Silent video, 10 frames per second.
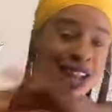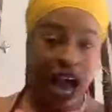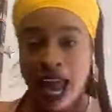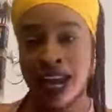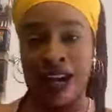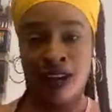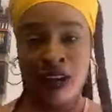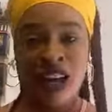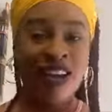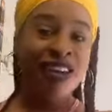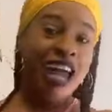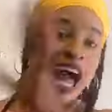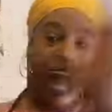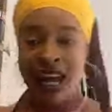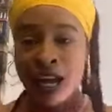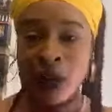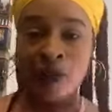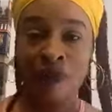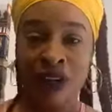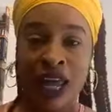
None. None.